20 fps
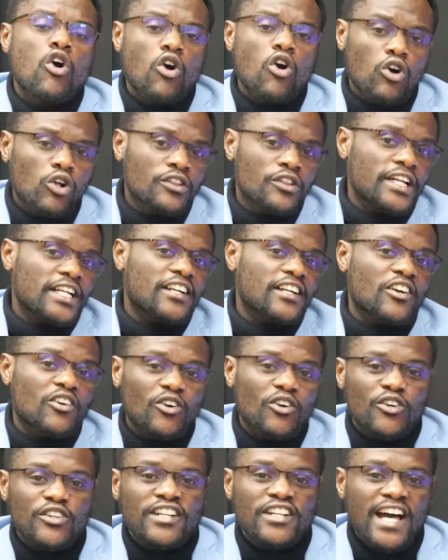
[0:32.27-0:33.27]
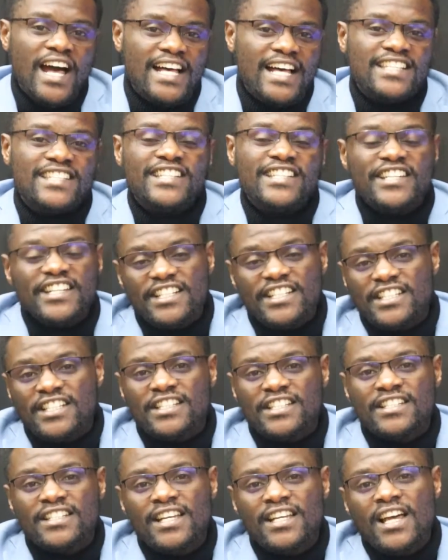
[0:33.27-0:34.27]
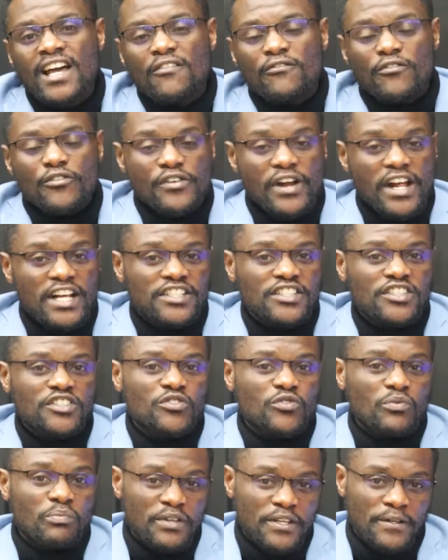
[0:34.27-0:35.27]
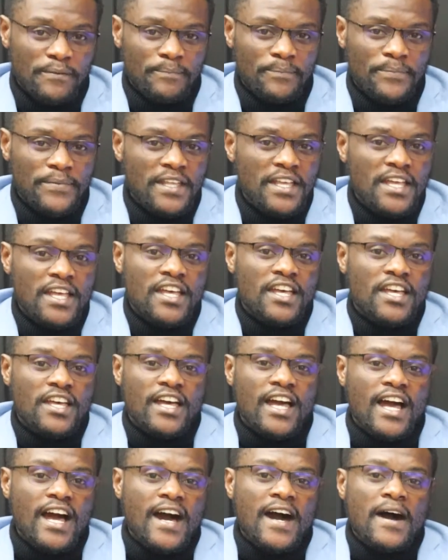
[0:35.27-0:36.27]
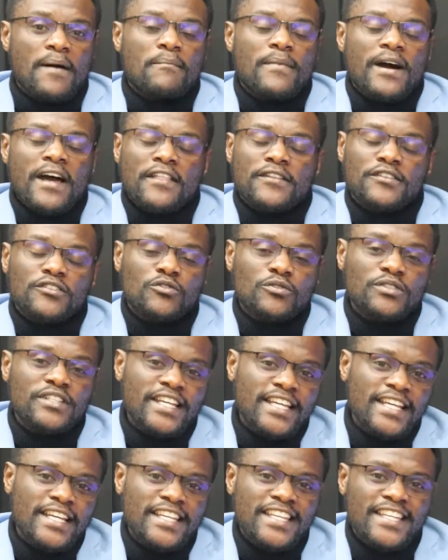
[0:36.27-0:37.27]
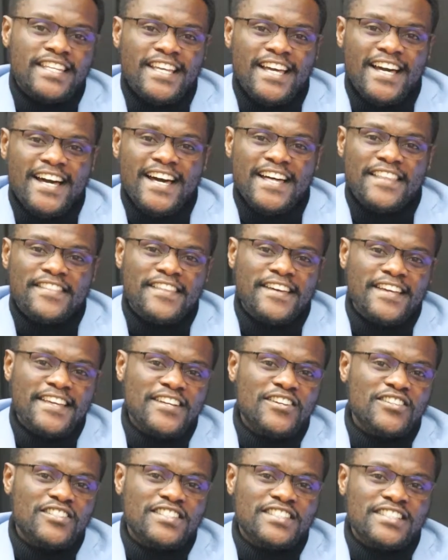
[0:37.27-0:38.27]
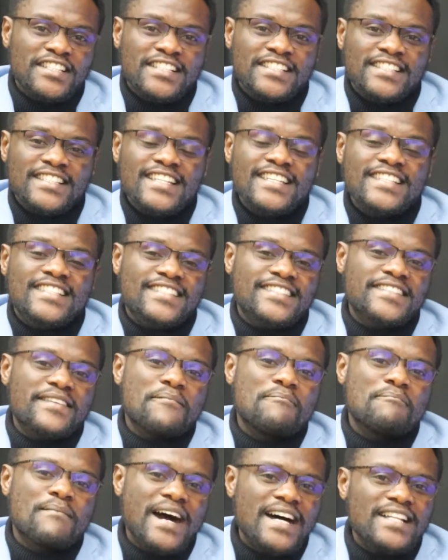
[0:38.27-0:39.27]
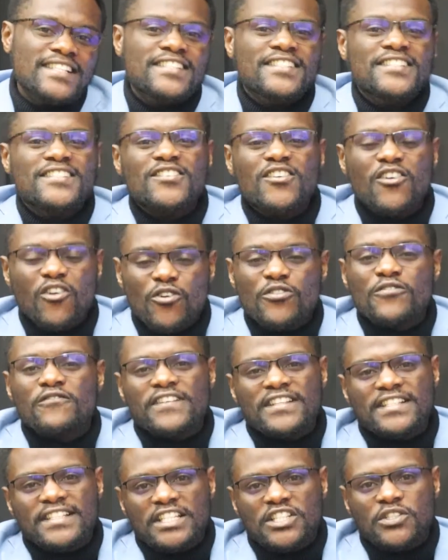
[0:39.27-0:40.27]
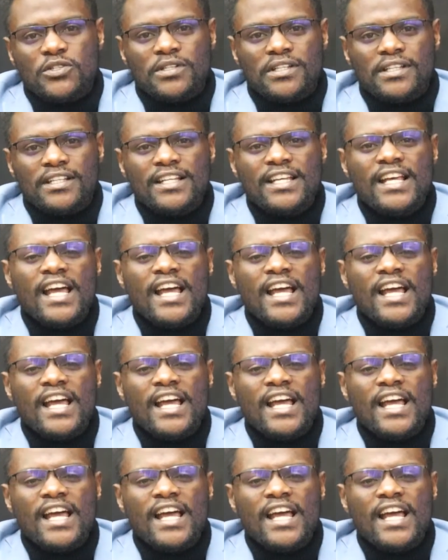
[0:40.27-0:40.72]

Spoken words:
all that God has created for us to be. And today here at the Eagle's Nest, it's the man's conversation.